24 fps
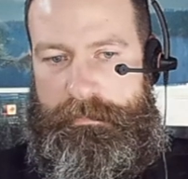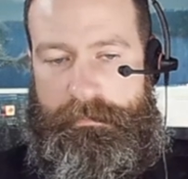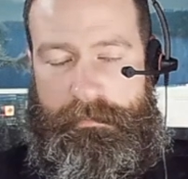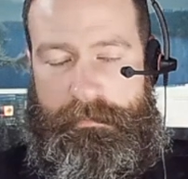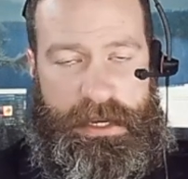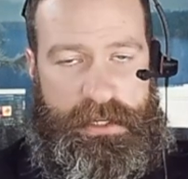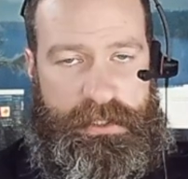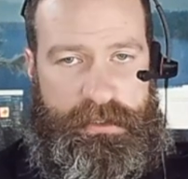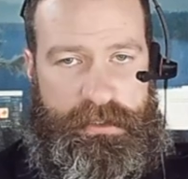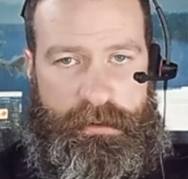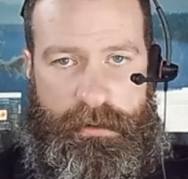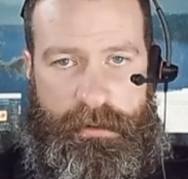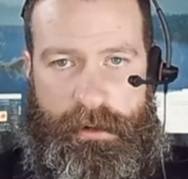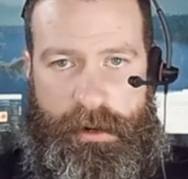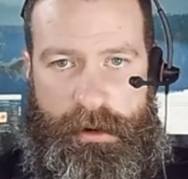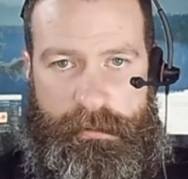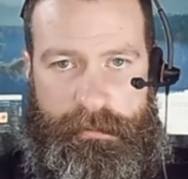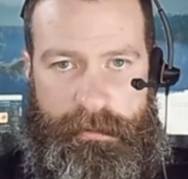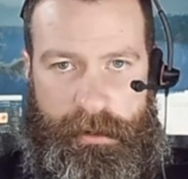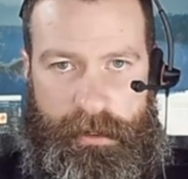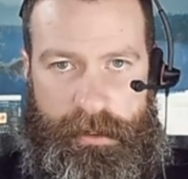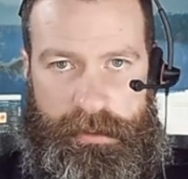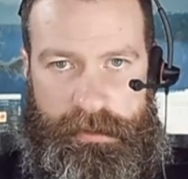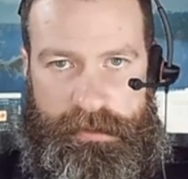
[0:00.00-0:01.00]
Make sure it all
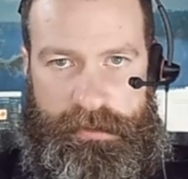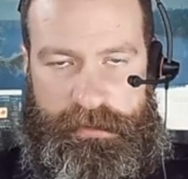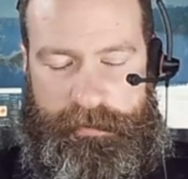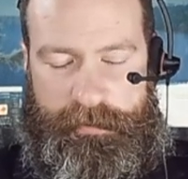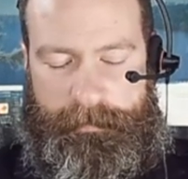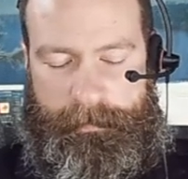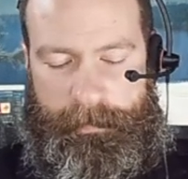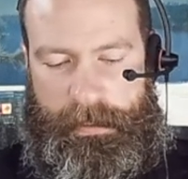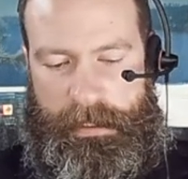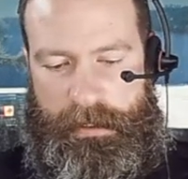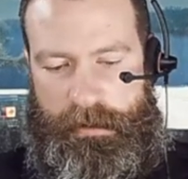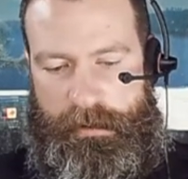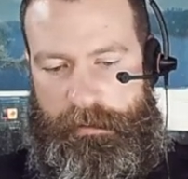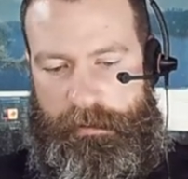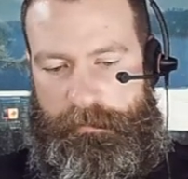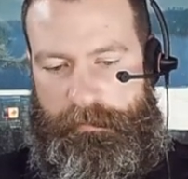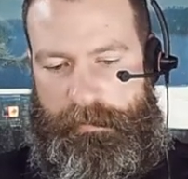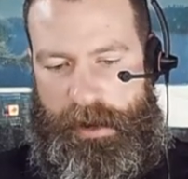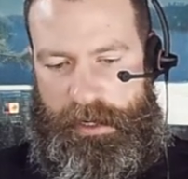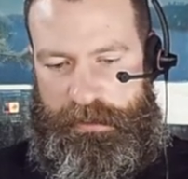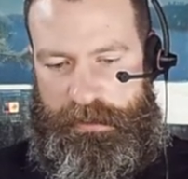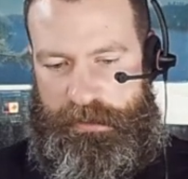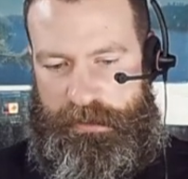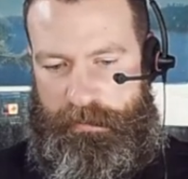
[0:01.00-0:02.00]
works. You know,
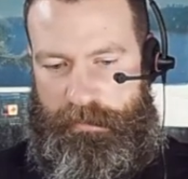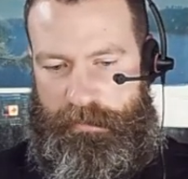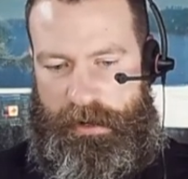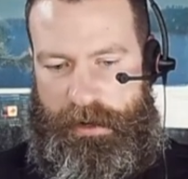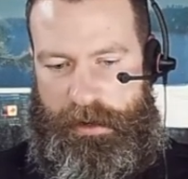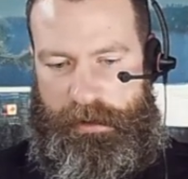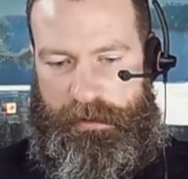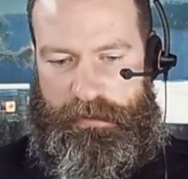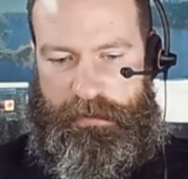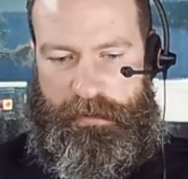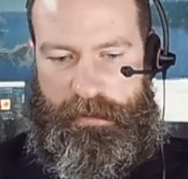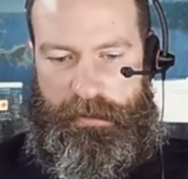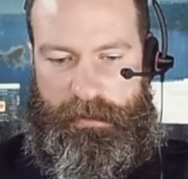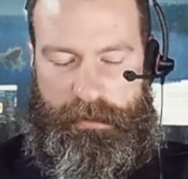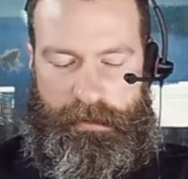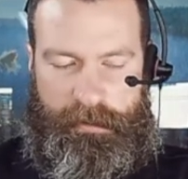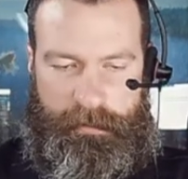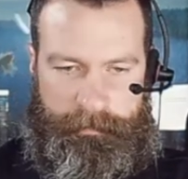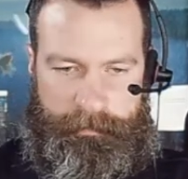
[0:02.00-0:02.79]
watch your browser,